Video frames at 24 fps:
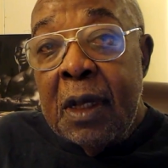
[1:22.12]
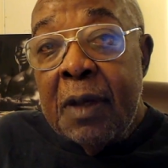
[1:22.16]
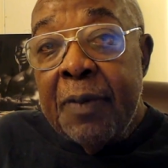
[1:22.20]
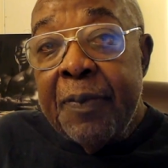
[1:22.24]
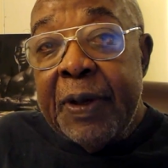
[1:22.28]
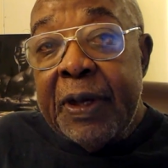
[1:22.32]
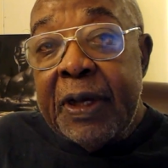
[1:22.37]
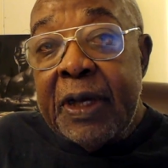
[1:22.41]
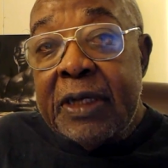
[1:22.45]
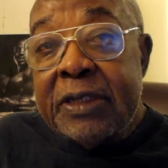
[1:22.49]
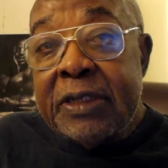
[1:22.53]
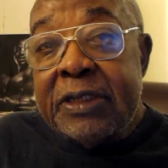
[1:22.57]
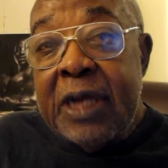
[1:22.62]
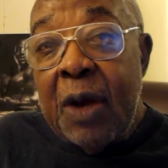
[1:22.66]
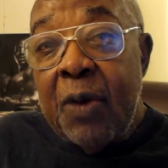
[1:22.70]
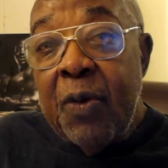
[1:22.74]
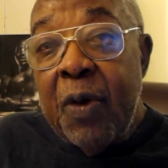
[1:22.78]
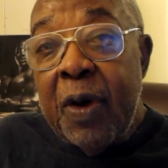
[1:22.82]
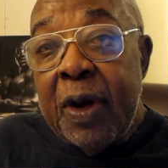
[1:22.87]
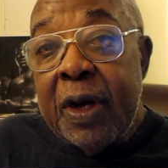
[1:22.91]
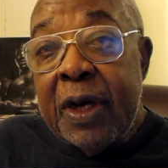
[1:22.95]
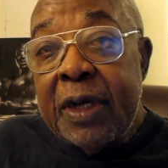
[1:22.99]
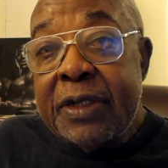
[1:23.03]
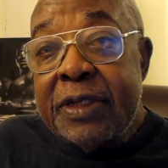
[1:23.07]
because I
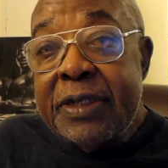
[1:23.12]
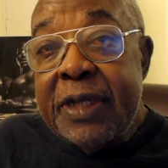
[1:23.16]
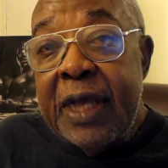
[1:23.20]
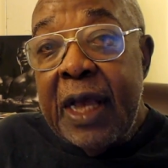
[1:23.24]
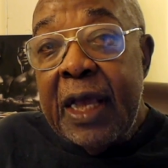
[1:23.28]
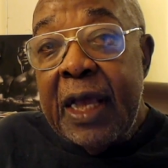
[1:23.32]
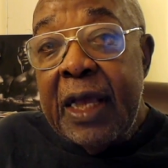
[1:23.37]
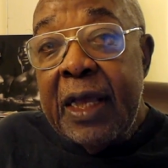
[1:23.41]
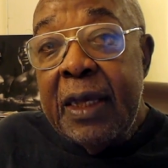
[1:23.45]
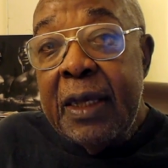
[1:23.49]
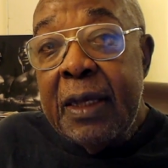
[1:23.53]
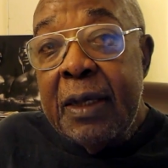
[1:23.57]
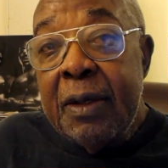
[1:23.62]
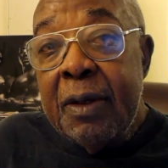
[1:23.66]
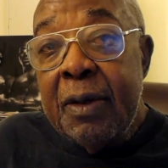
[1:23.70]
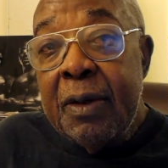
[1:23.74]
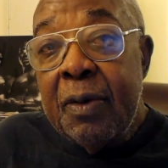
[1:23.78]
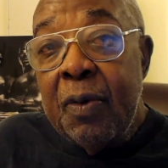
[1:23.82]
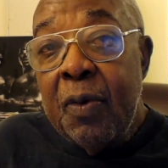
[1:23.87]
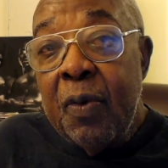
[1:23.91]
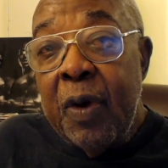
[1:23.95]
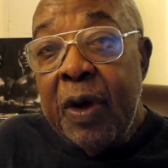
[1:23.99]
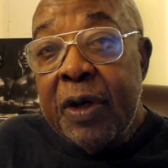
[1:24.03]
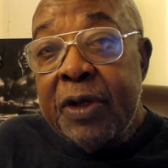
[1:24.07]
want to say
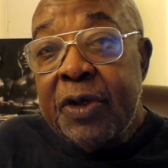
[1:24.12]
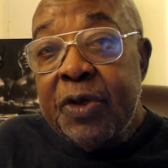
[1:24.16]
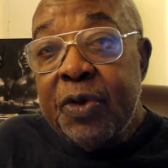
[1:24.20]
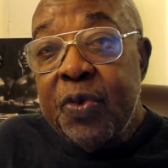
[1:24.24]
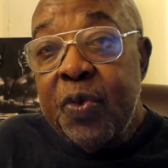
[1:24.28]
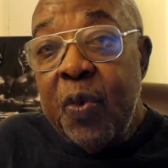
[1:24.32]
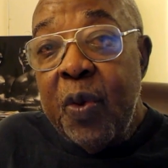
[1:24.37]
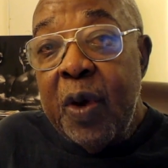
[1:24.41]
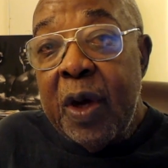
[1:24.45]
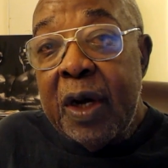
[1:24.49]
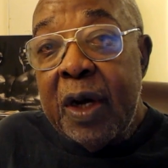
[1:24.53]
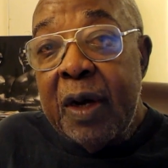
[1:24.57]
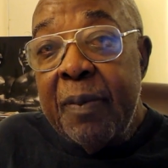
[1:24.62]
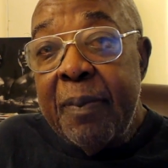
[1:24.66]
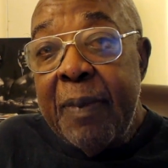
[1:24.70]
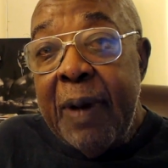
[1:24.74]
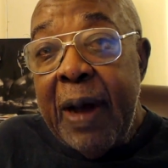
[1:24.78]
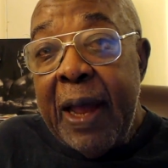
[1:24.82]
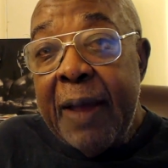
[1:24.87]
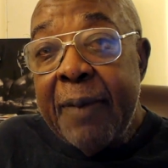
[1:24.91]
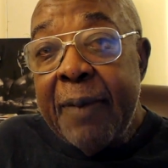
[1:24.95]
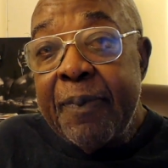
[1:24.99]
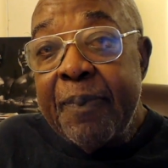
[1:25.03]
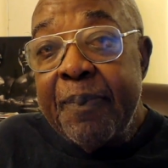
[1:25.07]
what one of
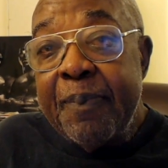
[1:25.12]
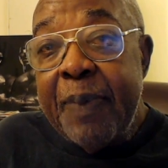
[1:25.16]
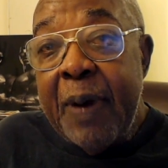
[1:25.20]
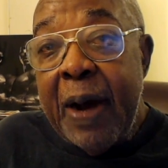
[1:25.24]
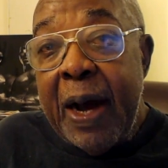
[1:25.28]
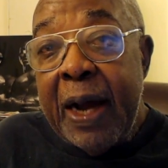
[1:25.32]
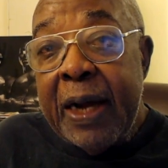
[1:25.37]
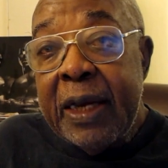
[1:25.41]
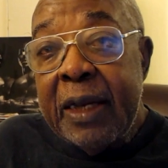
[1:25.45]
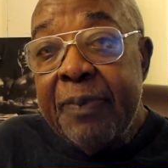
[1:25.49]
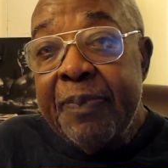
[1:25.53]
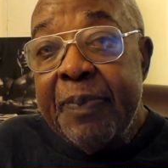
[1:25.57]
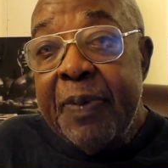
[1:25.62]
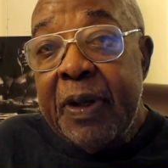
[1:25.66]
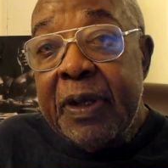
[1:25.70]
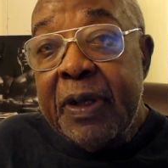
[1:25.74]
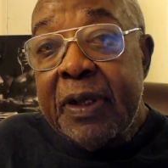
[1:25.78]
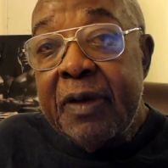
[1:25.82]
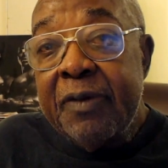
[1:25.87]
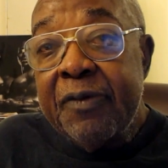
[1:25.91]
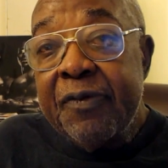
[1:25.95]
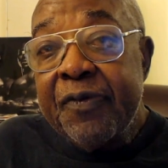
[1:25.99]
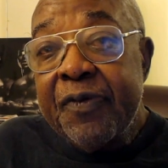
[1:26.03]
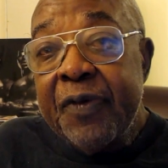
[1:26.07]
my
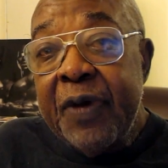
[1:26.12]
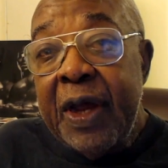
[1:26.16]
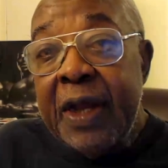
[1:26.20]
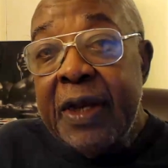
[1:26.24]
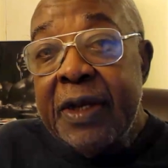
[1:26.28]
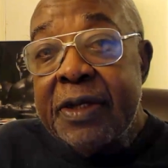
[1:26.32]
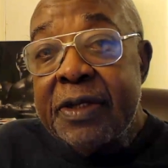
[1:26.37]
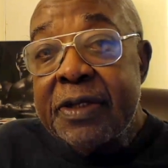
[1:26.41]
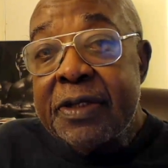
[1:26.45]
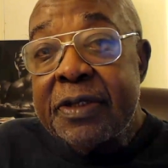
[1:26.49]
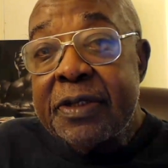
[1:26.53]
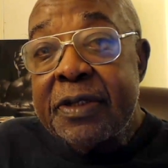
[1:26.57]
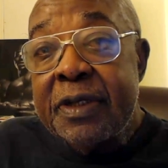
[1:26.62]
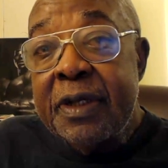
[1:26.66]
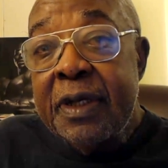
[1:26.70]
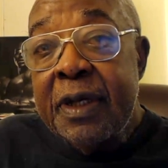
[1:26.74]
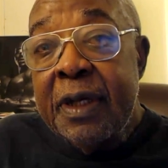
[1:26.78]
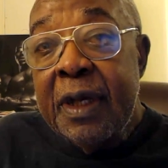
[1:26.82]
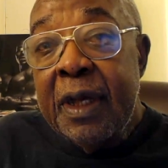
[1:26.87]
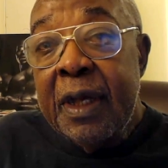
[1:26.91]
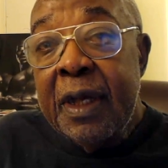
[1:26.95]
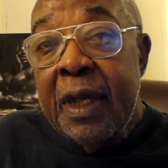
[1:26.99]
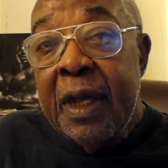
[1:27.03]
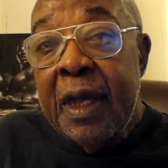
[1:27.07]
bodybuilding friends
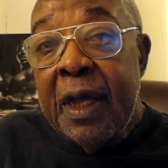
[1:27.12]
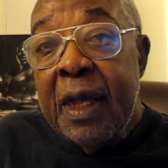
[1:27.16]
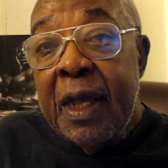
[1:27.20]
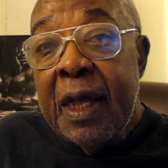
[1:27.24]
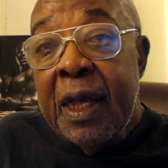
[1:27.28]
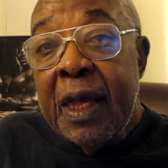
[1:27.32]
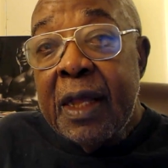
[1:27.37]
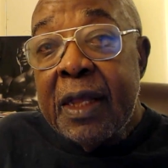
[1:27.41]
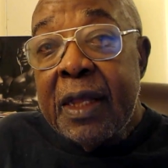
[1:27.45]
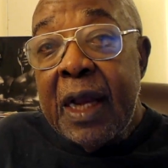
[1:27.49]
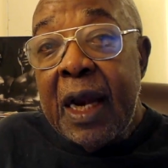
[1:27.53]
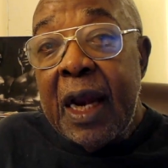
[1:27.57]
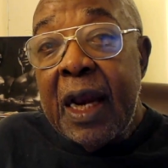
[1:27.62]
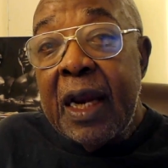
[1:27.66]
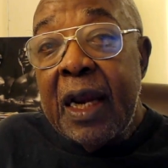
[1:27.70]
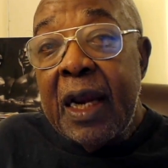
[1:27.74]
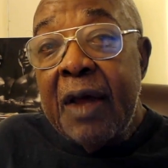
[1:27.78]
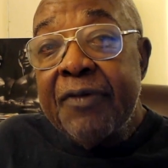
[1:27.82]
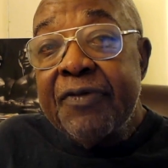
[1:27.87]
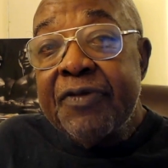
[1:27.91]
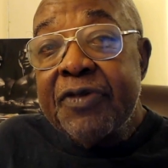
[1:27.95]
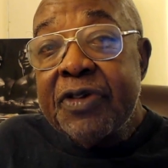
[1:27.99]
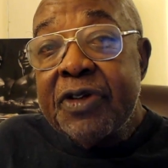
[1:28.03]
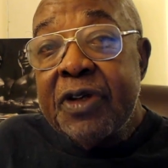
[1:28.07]
that I
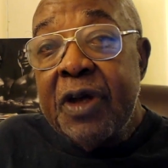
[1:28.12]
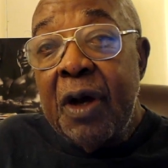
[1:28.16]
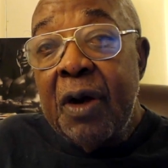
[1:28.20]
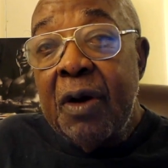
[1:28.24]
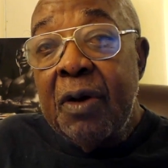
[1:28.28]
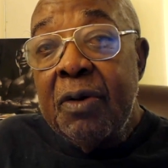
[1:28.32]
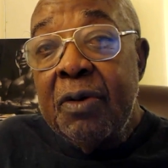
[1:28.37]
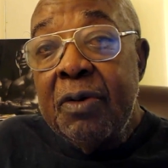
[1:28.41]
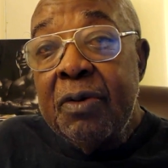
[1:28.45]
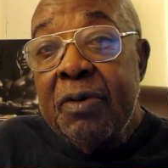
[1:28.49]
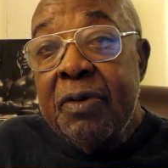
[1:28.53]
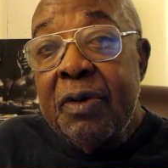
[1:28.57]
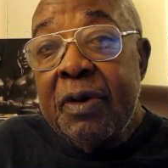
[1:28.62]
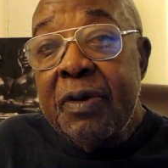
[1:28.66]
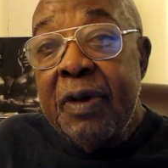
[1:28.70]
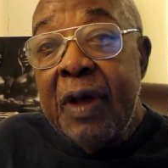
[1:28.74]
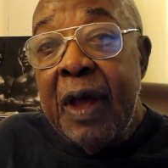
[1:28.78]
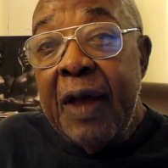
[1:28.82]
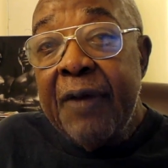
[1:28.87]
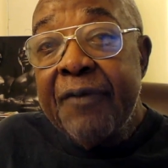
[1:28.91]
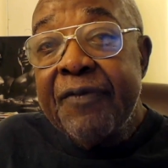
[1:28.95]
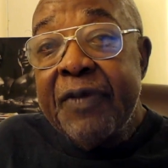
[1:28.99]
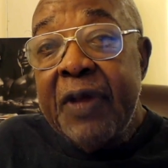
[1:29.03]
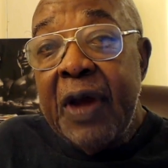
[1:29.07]
love so
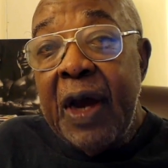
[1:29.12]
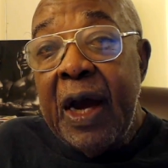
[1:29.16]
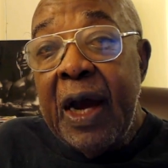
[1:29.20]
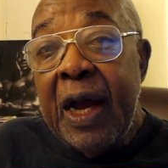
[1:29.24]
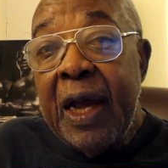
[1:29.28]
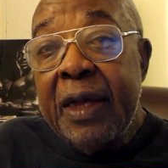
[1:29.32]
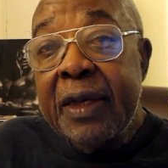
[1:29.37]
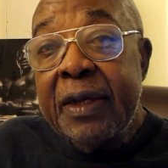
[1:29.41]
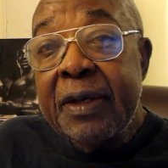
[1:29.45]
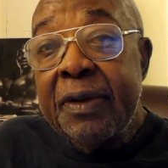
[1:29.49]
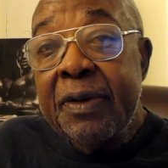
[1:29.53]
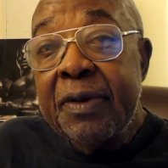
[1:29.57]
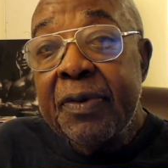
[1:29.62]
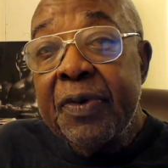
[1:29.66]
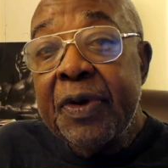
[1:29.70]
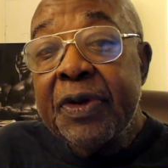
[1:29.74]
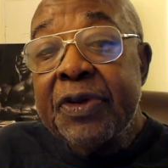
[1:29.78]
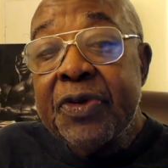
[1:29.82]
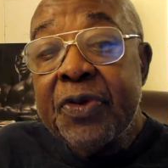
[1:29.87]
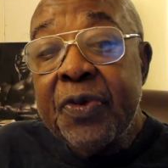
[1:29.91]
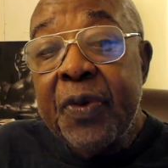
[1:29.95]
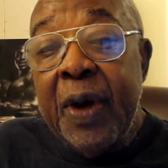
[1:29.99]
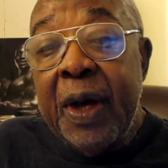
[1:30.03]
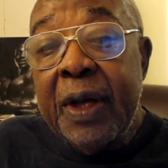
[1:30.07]
have died.
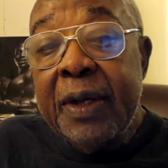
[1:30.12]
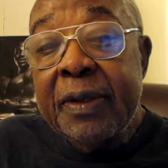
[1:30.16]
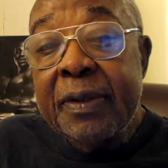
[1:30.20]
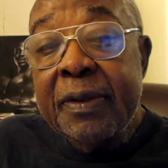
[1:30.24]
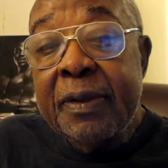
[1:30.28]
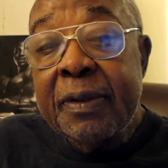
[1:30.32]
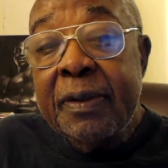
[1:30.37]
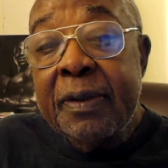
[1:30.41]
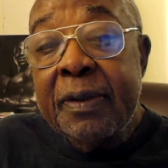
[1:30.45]
Which one?